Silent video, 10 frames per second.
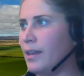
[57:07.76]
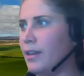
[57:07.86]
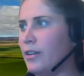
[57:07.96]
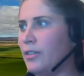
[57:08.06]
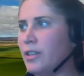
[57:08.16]
thank
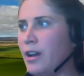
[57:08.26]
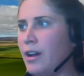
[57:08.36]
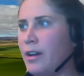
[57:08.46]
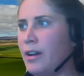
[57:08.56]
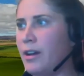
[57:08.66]
you.
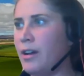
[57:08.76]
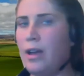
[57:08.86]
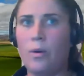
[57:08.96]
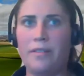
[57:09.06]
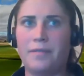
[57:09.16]
So
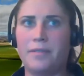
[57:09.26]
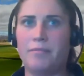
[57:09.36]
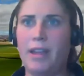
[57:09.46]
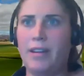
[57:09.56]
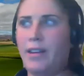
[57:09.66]

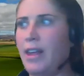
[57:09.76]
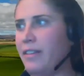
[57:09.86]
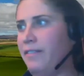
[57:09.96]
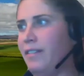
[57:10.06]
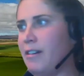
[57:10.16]
we've had
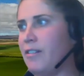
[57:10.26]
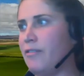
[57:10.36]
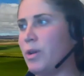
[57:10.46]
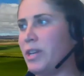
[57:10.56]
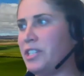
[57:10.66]
another
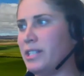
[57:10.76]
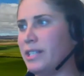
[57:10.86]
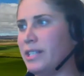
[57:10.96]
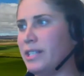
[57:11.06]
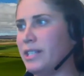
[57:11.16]
flurry of
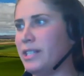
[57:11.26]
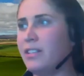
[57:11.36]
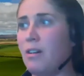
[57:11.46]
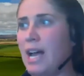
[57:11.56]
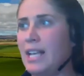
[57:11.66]
questions coming
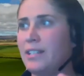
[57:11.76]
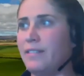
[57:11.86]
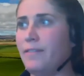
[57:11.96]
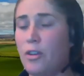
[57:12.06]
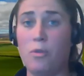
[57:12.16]
in, so I'll
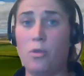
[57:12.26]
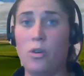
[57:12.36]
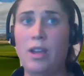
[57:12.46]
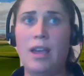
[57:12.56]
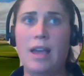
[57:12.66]
ask a few
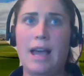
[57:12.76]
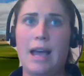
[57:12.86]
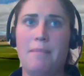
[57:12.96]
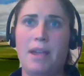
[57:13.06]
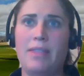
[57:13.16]
more
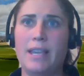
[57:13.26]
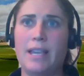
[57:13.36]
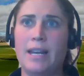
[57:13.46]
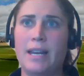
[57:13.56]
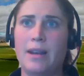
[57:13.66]
and
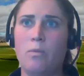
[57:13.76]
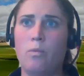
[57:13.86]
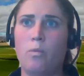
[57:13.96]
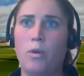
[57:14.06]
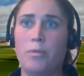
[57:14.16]

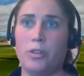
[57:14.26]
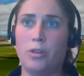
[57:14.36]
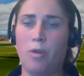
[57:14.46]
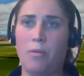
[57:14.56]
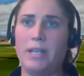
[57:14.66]
then we will
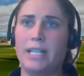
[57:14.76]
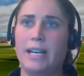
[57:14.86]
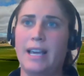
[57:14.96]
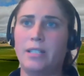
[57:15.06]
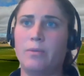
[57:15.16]
do what we
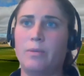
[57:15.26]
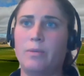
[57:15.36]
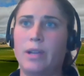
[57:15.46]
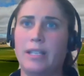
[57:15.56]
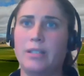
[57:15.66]
did last
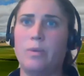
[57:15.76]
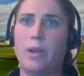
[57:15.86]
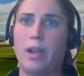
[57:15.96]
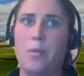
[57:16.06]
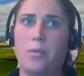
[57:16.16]
week,
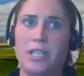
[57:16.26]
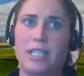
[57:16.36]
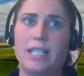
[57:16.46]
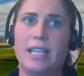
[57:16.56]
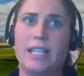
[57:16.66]
is where
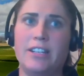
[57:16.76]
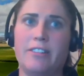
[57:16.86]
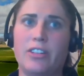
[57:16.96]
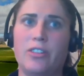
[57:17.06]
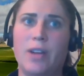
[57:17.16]
we'll just
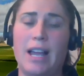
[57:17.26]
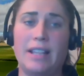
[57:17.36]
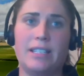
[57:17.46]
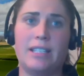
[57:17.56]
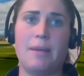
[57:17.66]
get Derrick to
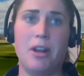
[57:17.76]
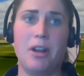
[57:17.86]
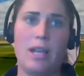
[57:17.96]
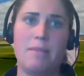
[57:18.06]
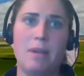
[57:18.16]
answer some
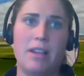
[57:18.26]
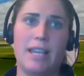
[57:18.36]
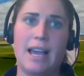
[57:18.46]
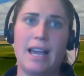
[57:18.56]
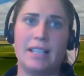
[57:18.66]
and I'll
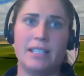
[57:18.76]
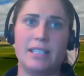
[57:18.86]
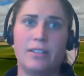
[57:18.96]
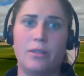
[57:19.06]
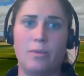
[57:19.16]
email the
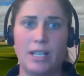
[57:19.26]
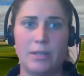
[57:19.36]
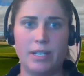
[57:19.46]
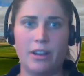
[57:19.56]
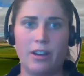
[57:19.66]
answers to the
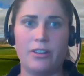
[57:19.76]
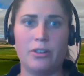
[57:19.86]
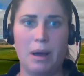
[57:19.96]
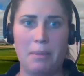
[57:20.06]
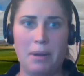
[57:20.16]
ones we don't
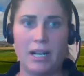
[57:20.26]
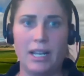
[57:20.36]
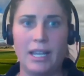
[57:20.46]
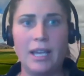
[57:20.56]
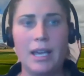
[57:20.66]
do
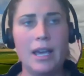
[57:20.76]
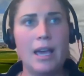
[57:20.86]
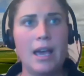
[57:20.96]
publicly.